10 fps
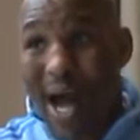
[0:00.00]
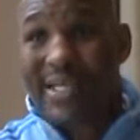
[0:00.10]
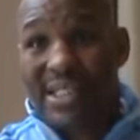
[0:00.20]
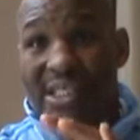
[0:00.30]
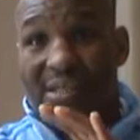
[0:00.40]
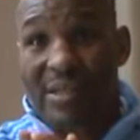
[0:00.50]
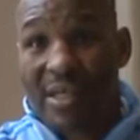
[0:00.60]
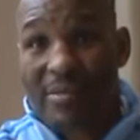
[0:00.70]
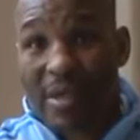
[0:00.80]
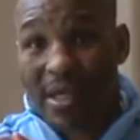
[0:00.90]
watch and,
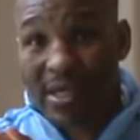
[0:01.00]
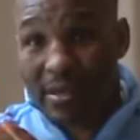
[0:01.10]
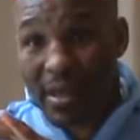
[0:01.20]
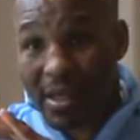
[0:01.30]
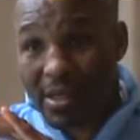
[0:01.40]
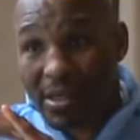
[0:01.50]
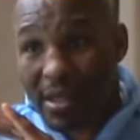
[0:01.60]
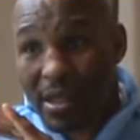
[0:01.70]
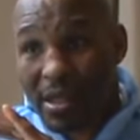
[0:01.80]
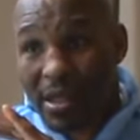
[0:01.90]
and, and,
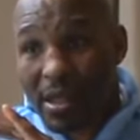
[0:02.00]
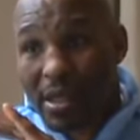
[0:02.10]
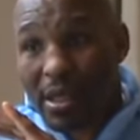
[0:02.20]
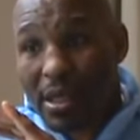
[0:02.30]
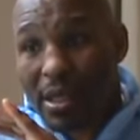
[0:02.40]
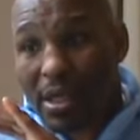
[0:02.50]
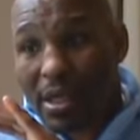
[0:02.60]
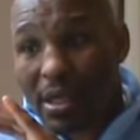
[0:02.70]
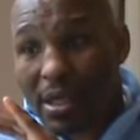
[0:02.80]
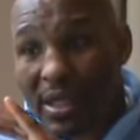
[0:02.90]

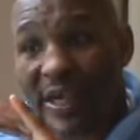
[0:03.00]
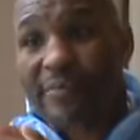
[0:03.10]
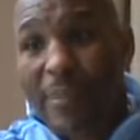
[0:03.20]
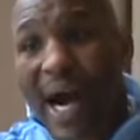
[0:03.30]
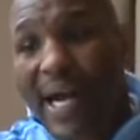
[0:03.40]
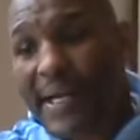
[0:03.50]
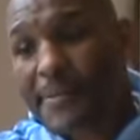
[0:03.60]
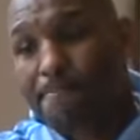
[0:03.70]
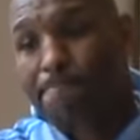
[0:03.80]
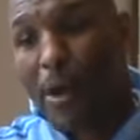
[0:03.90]
and give my
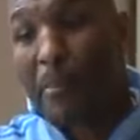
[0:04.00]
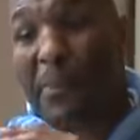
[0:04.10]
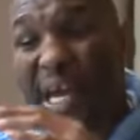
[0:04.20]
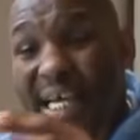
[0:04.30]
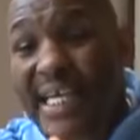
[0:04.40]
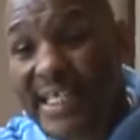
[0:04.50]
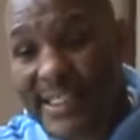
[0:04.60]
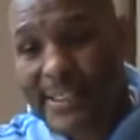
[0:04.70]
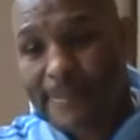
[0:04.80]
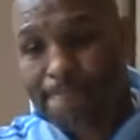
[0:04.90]
opinion
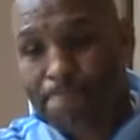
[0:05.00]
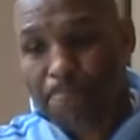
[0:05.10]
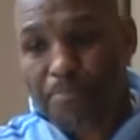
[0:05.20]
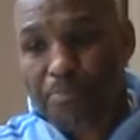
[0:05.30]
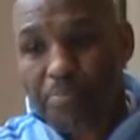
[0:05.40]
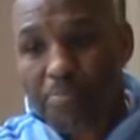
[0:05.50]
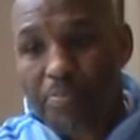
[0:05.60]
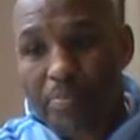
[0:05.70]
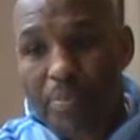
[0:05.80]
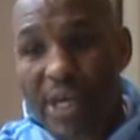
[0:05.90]

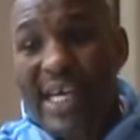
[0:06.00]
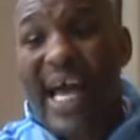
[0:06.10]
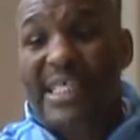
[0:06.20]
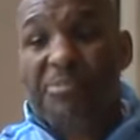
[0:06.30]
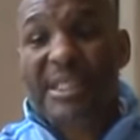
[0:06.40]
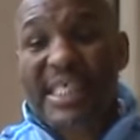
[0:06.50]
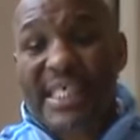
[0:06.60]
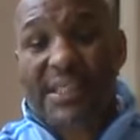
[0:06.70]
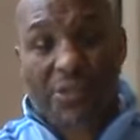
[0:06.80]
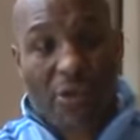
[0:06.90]
and
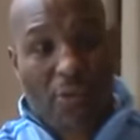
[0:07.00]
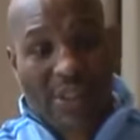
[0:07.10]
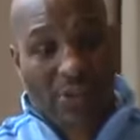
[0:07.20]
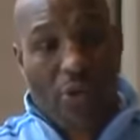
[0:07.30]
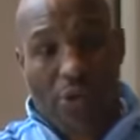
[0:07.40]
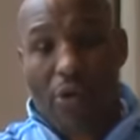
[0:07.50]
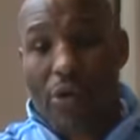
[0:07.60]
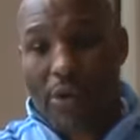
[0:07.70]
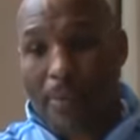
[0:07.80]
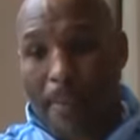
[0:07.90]
expertise on what's going
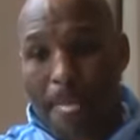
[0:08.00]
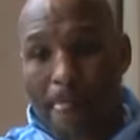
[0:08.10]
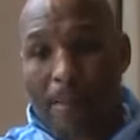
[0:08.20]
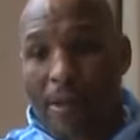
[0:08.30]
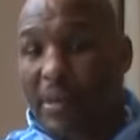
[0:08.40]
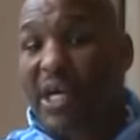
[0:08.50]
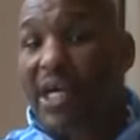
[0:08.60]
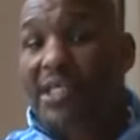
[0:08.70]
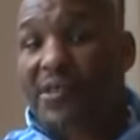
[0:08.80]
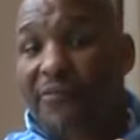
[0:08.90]
on.
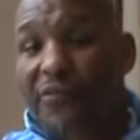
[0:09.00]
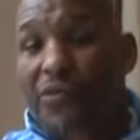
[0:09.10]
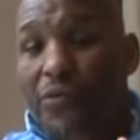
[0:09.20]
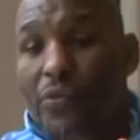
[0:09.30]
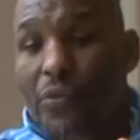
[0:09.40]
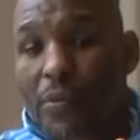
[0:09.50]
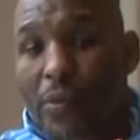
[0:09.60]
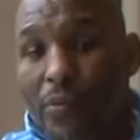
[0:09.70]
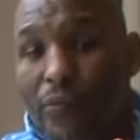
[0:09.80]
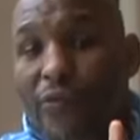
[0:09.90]
Because if you
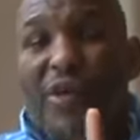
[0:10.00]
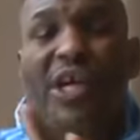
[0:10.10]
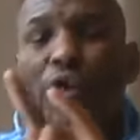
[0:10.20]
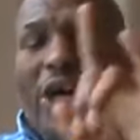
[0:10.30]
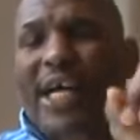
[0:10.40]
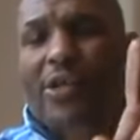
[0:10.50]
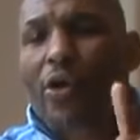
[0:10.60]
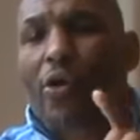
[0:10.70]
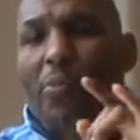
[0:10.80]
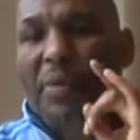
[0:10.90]
really look at the
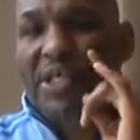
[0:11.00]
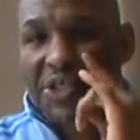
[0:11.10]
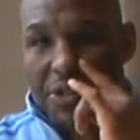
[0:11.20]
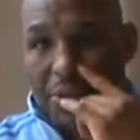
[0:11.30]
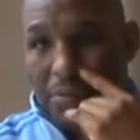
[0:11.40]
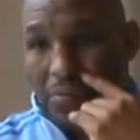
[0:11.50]
whole picture,